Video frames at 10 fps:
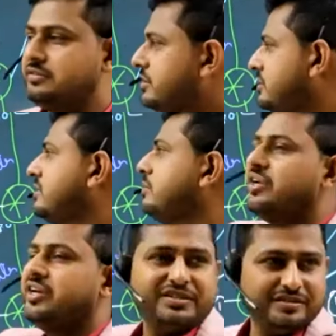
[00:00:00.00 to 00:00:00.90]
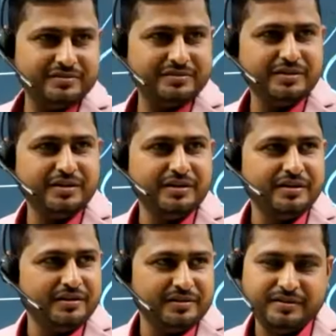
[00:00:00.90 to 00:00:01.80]
This is communication. Yep.
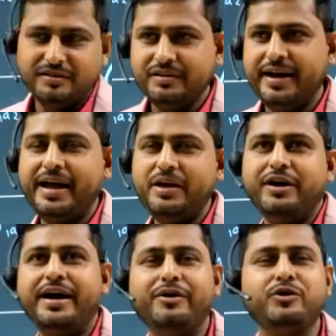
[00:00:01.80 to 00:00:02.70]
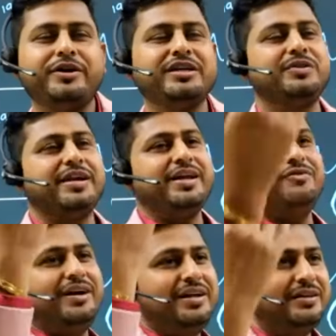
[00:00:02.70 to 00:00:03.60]
I want to transfer any
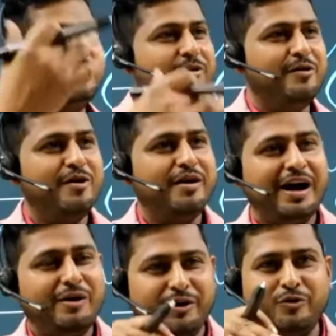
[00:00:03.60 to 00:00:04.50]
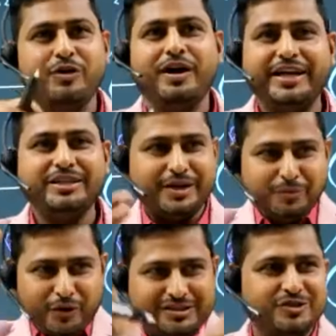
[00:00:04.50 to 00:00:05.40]
file. I want to take the remote
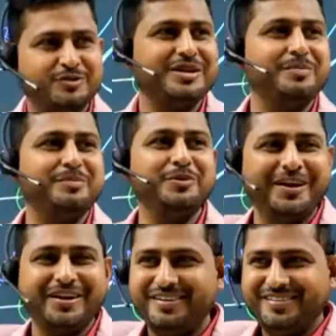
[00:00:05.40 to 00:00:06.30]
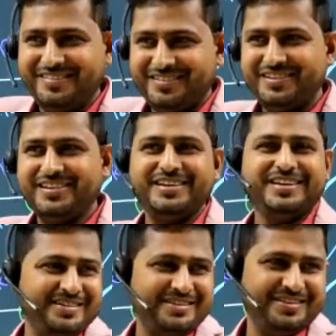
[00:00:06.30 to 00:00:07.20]
access of this computer.
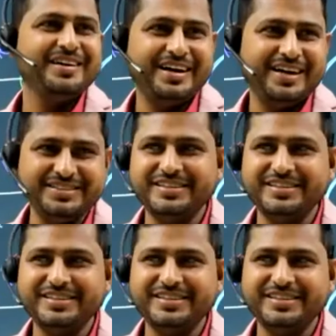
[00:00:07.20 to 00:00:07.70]
Understand?